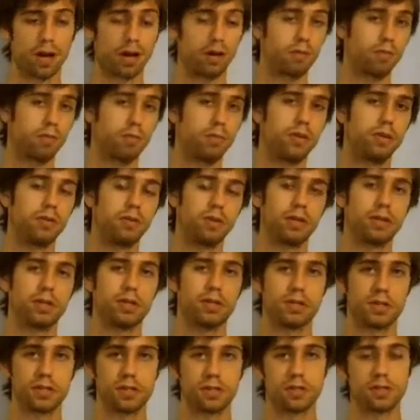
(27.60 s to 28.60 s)
autoimmune
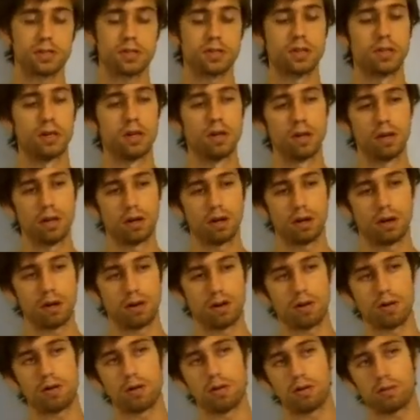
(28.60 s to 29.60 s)
conditions
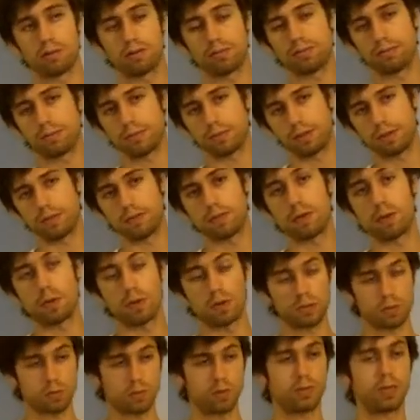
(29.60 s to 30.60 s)
are all, of
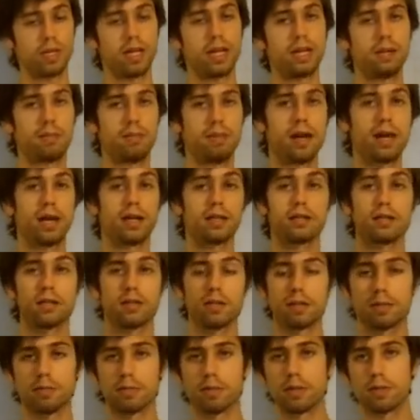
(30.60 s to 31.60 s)
course, relating back to
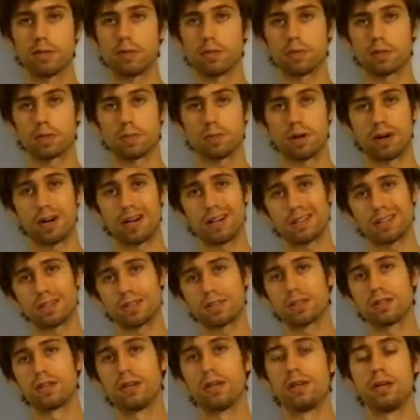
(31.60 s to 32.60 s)
the immune
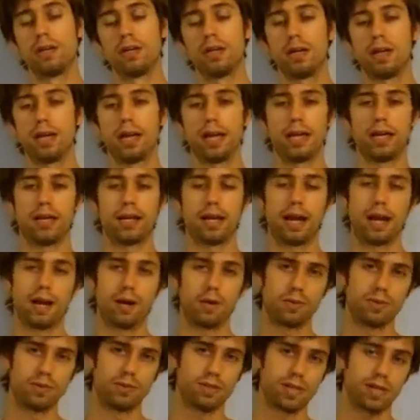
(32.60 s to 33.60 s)
response and
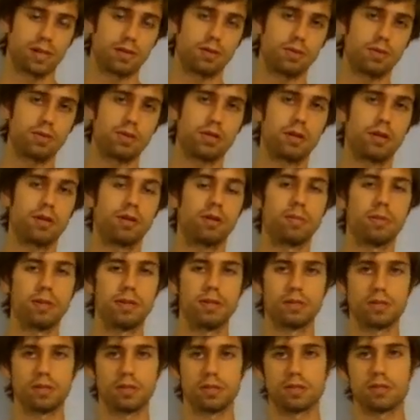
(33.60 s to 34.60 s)
how intelligent our
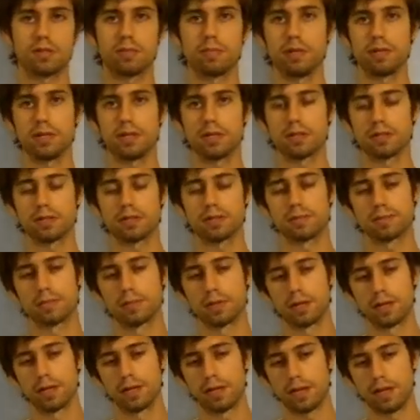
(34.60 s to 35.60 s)
immune system is.
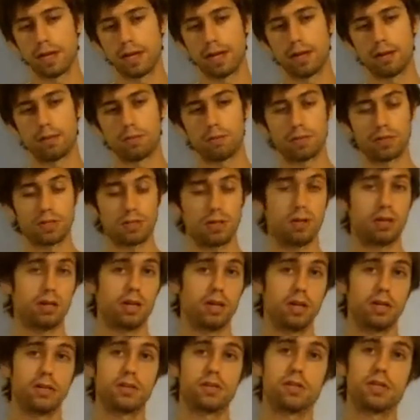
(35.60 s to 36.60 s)
And we're
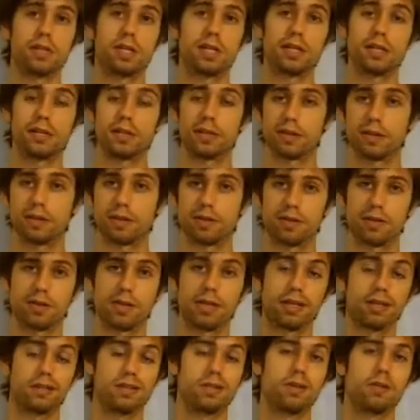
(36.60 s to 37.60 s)
starting to understand that there are
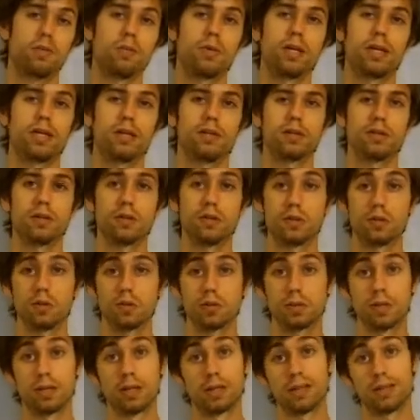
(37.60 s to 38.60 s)
things that we can
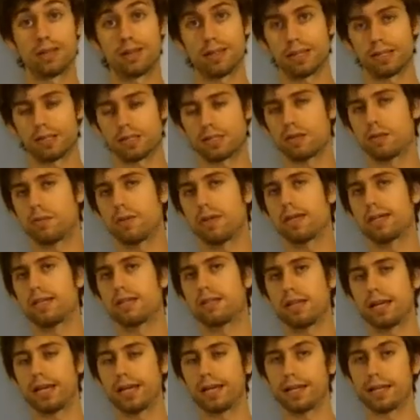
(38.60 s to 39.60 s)
do, things that we
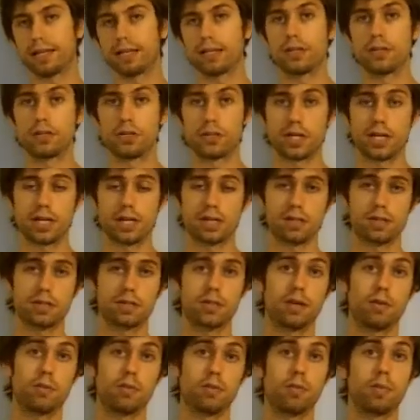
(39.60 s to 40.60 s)
can take and
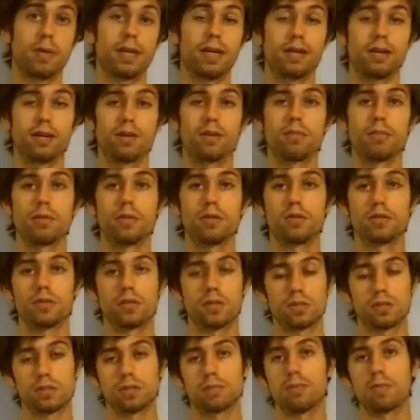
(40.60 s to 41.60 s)
ingest that will make our immune
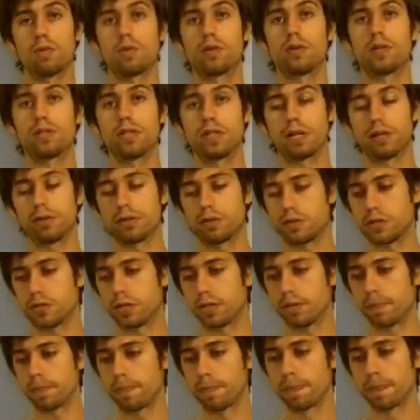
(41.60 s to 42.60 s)
system more
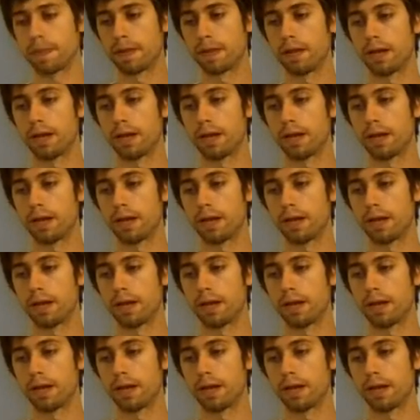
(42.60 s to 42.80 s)
intelligent,